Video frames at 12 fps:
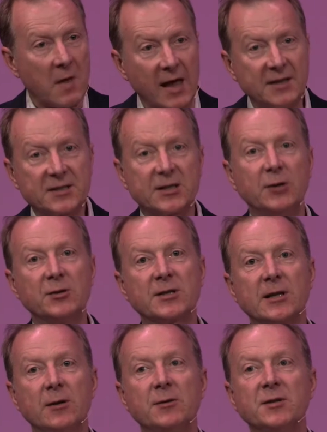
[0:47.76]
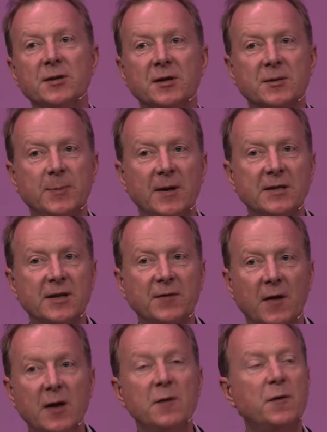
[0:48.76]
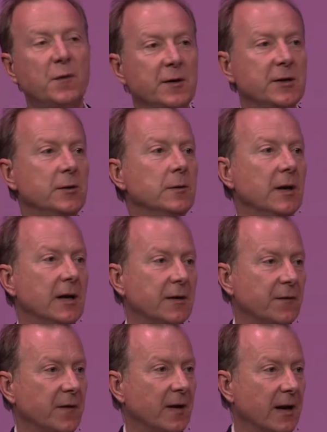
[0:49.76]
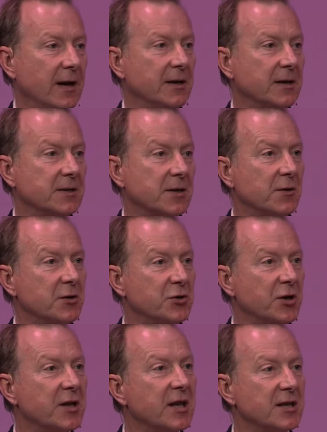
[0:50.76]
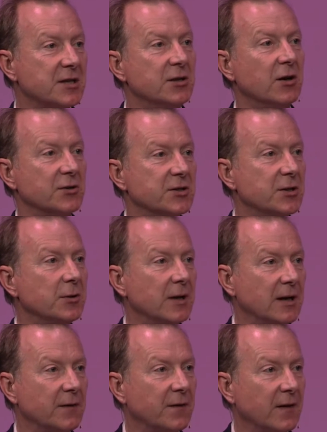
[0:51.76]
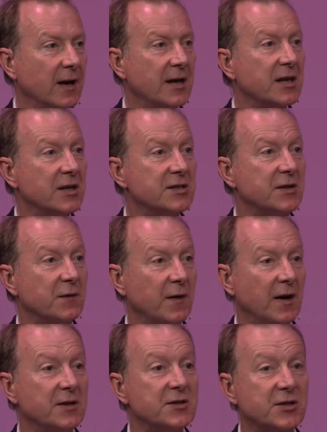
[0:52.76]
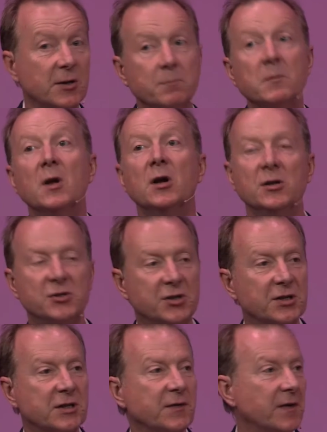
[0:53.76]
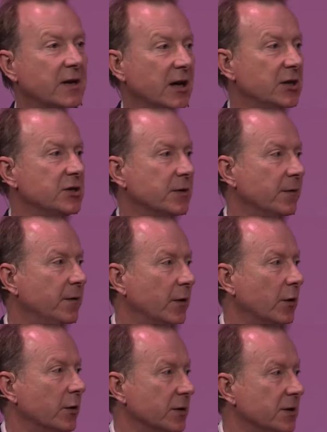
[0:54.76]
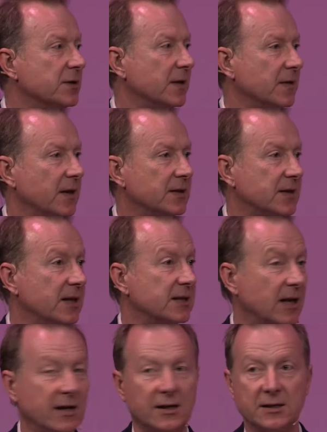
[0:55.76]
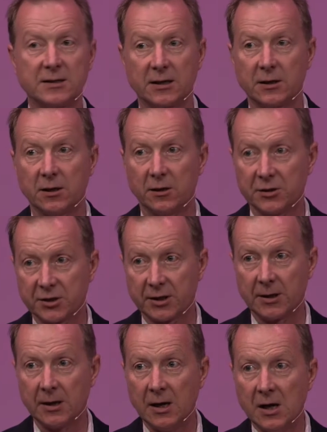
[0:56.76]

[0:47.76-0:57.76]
It's too slow and too expensive if we do like for like. So the trick is not to do like for like and to find some justification for using this high-end technology.